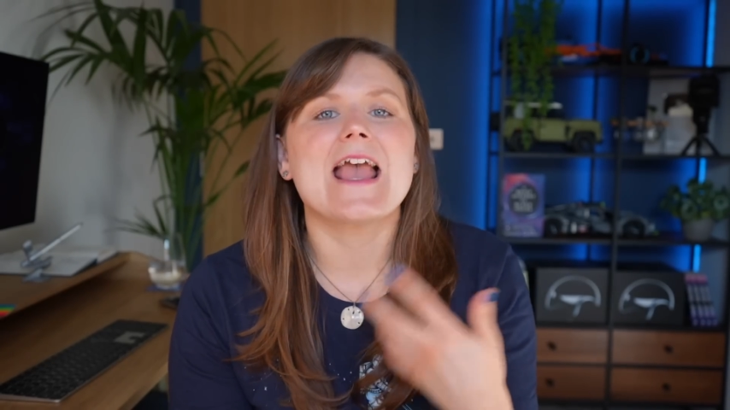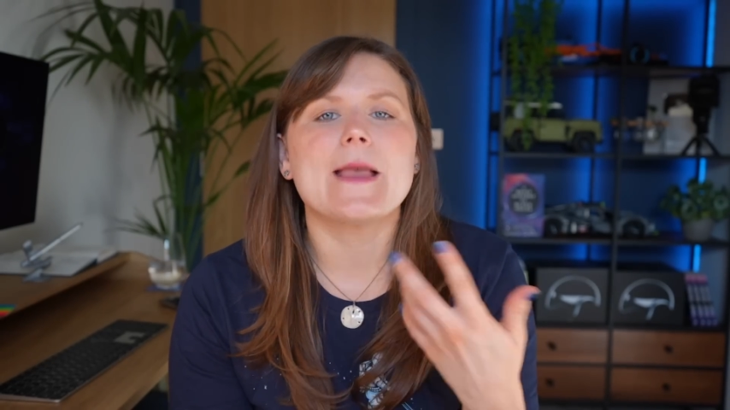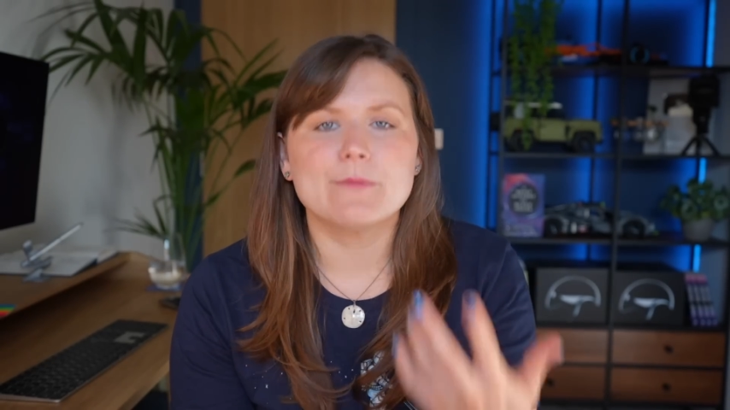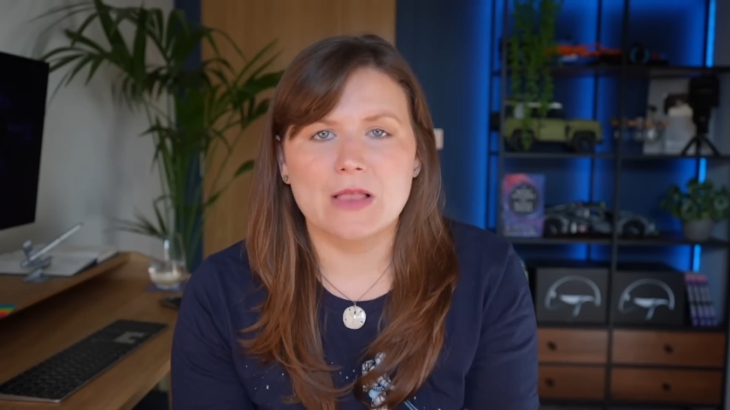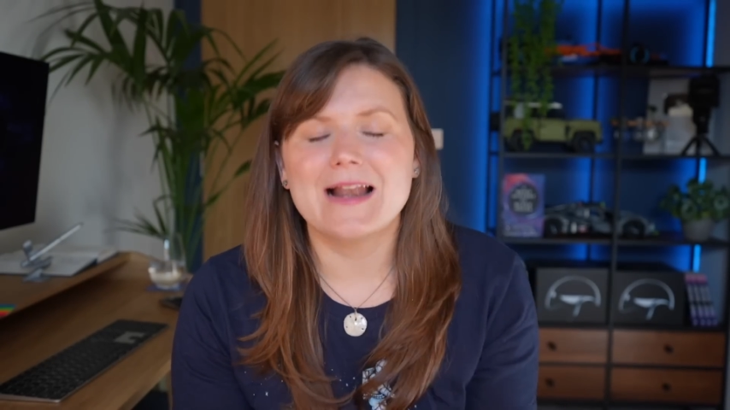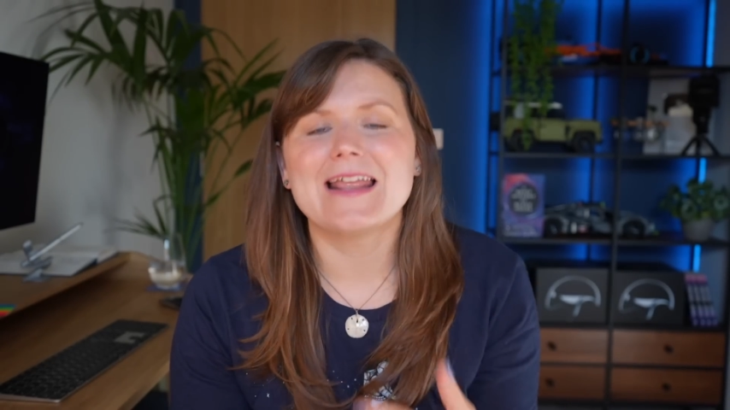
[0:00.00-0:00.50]

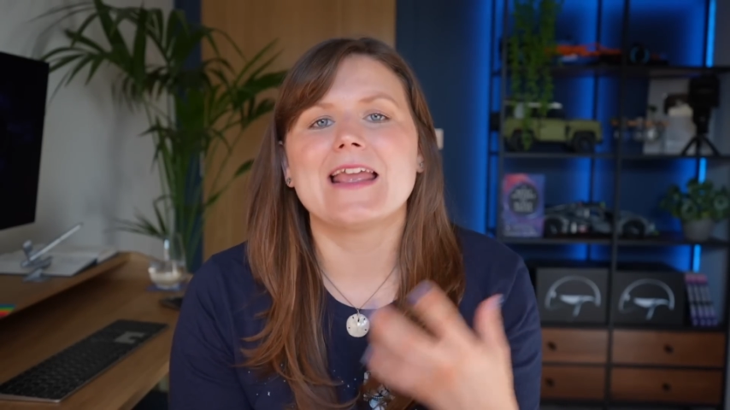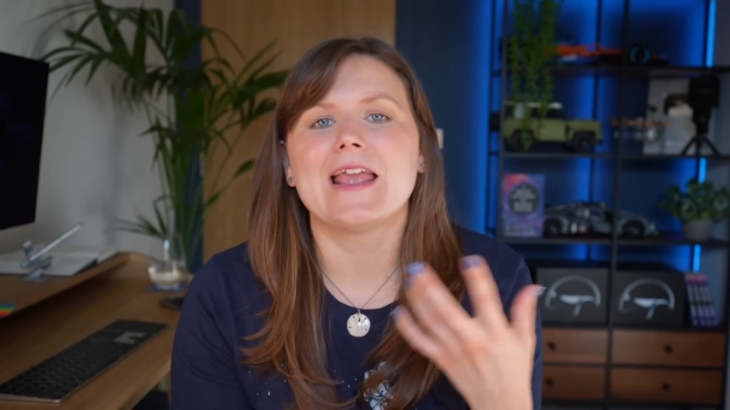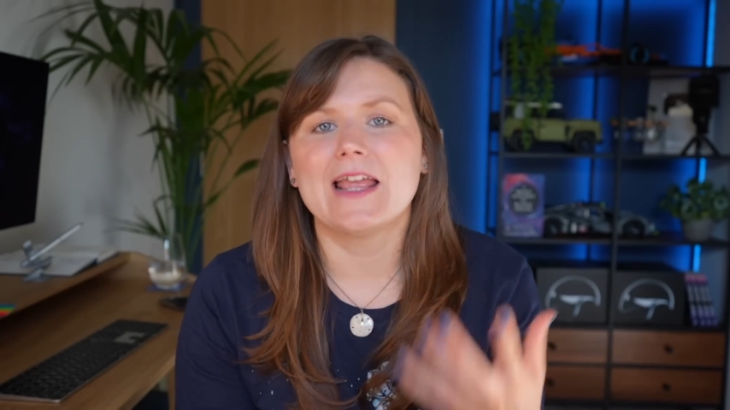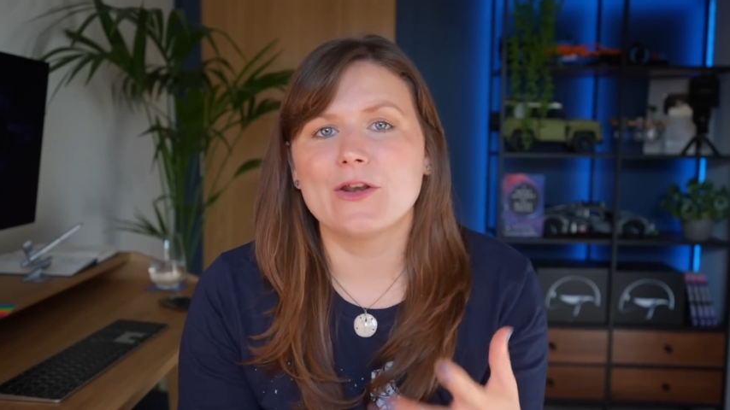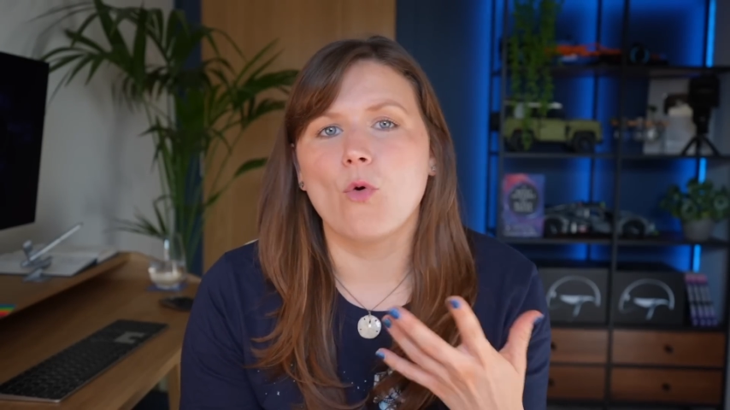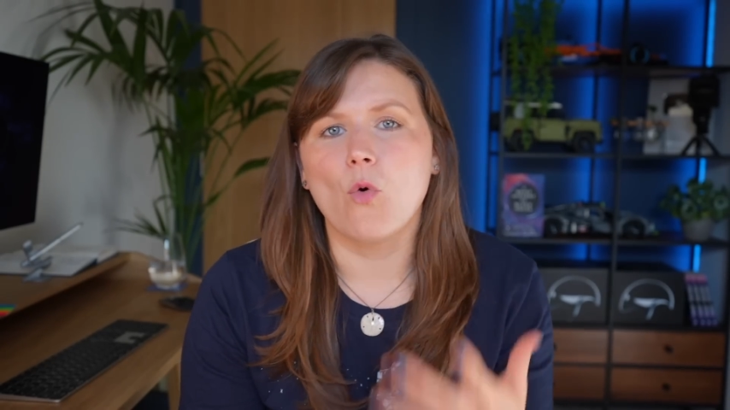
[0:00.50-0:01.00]
a planet
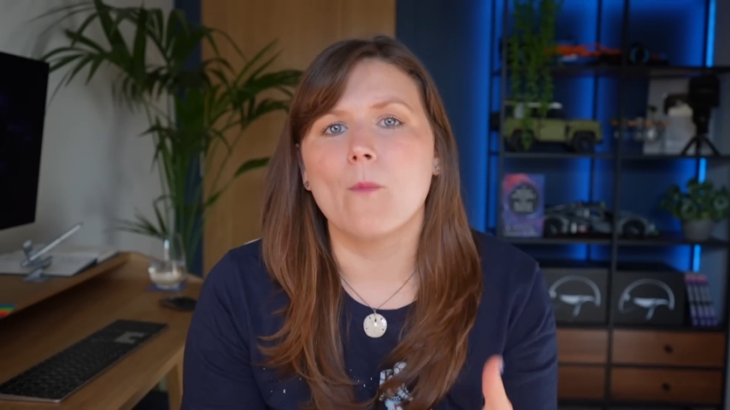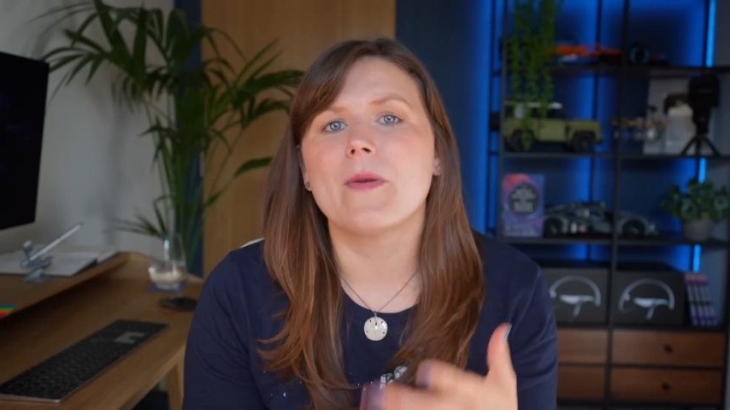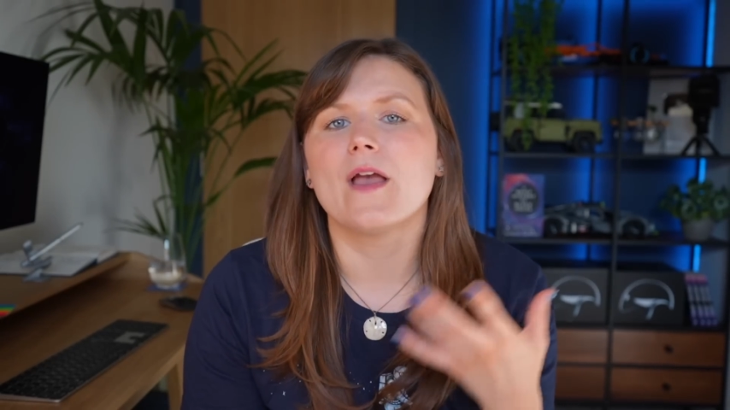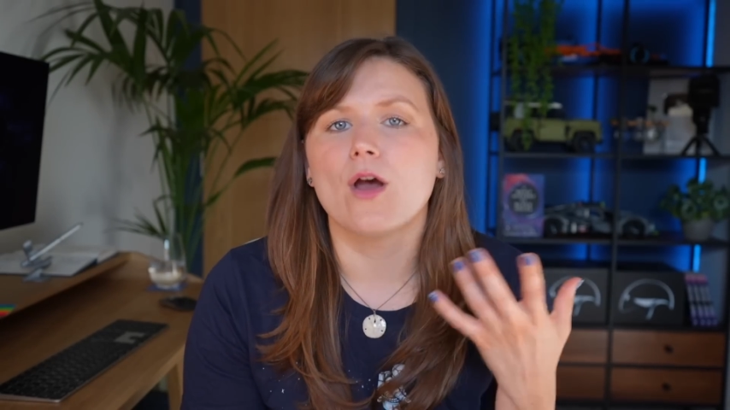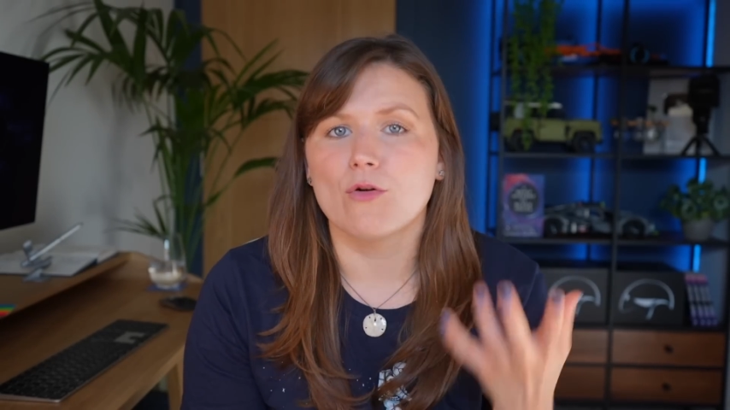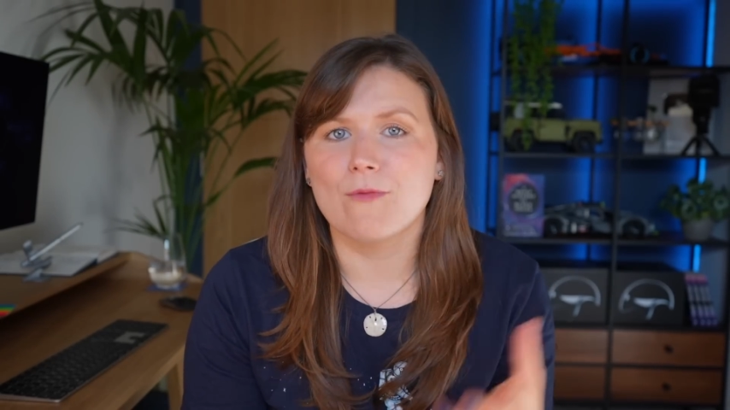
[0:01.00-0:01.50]
in
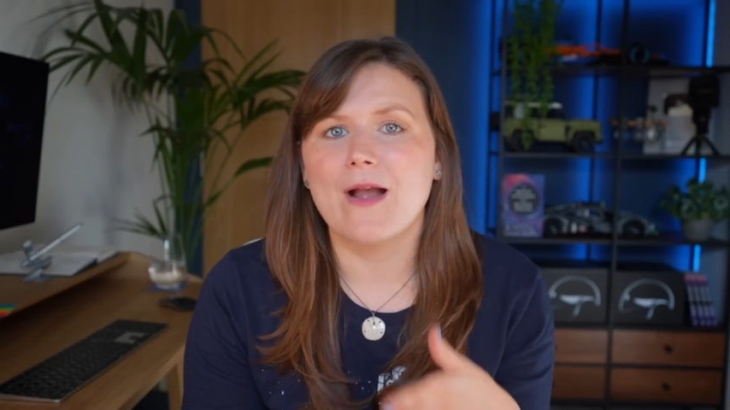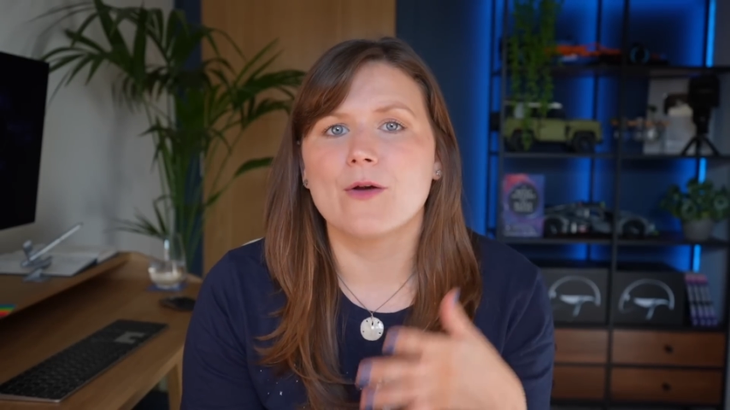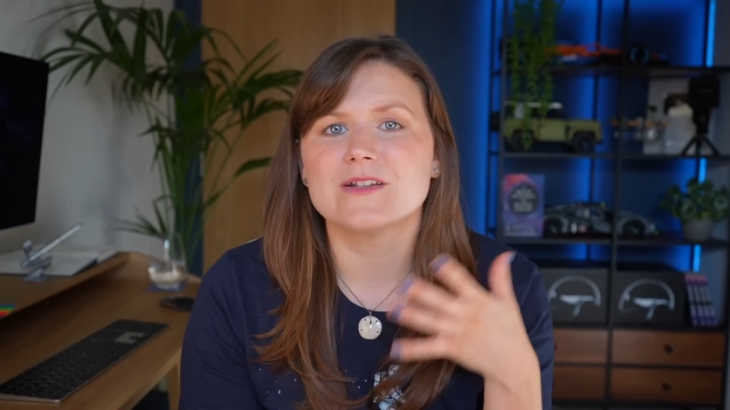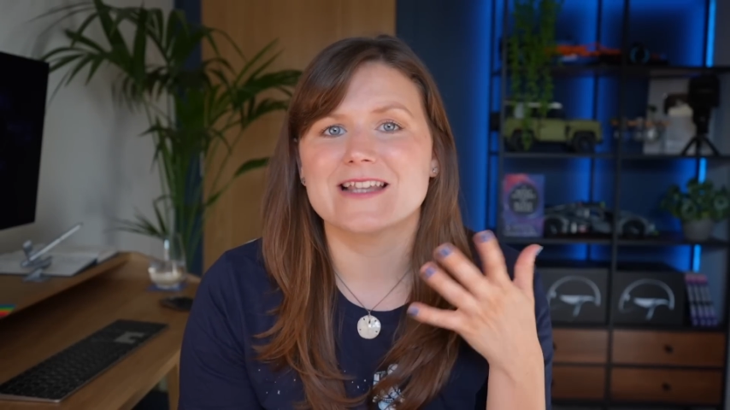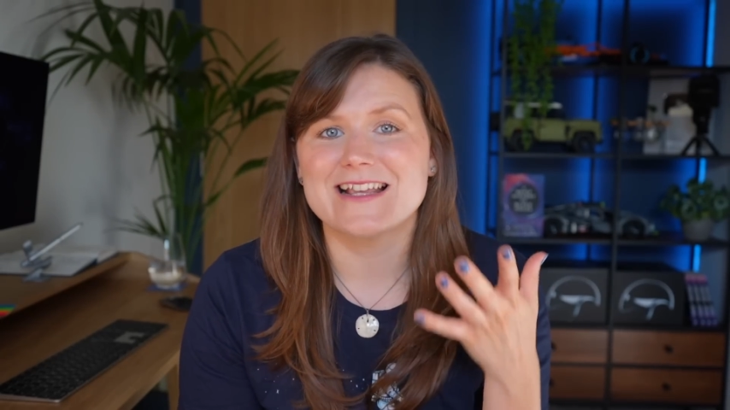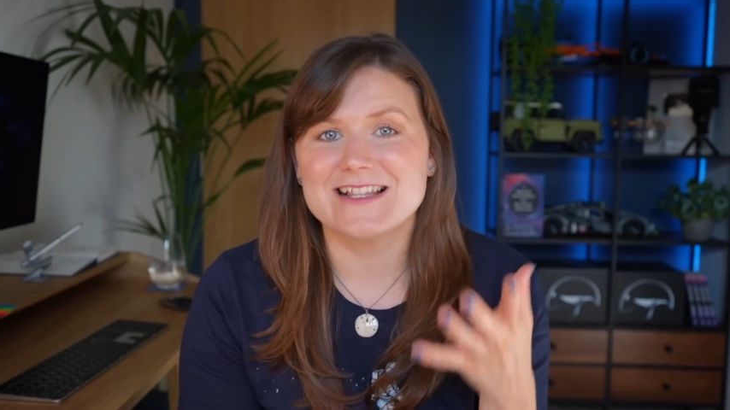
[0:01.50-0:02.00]
orbit
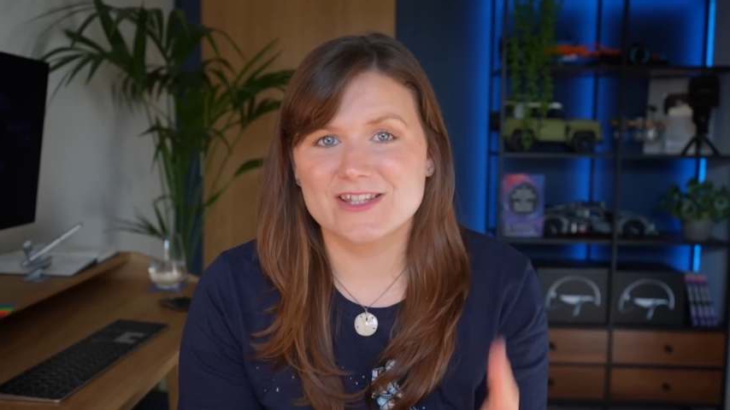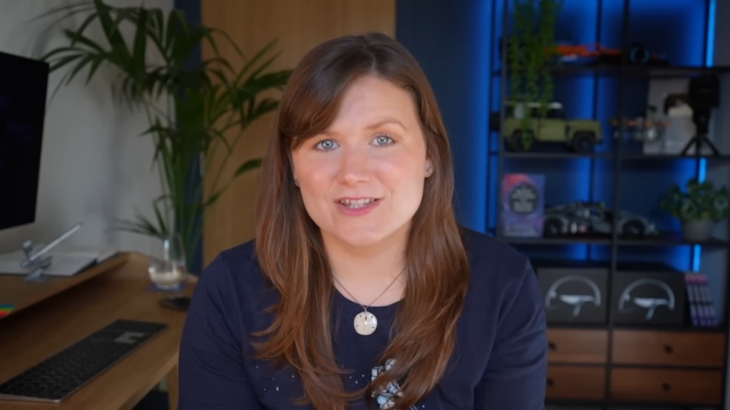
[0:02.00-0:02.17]
around its